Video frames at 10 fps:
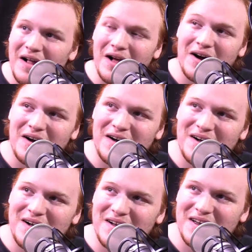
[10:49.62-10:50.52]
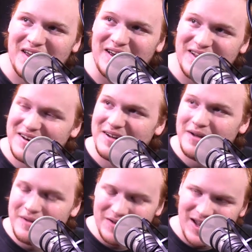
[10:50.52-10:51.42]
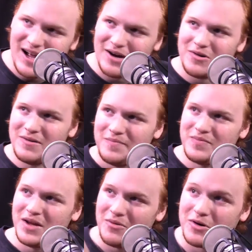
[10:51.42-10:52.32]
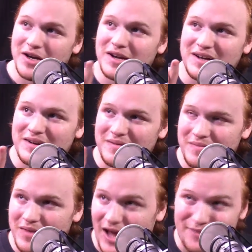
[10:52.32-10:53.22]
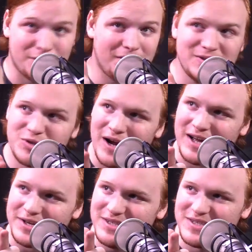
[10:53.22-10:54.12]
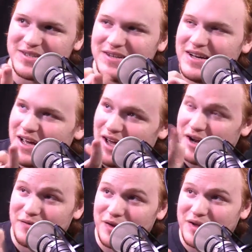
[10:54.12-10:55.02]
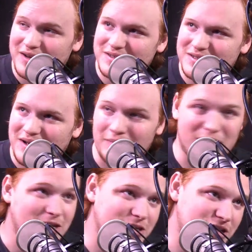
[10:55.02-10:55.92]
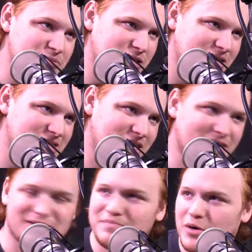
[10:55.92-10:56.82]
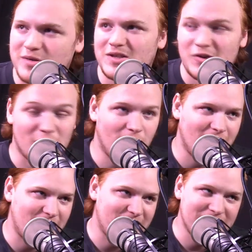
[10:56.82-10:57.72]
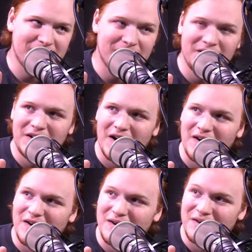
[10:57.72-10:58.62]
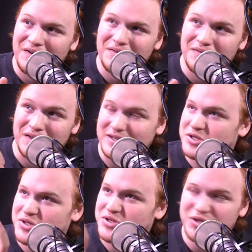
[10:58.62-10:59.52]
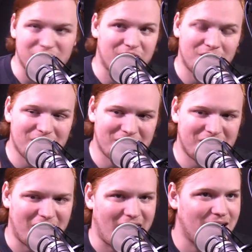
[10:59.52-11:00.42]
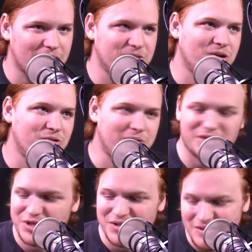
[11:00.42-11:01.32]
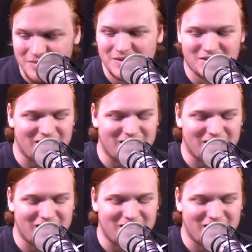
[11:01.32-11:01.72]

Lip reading: And now we're getting everything's dragons and everything's, I mean, the Egyptian aesthetic's mostly gone. It's just generic aggro with shields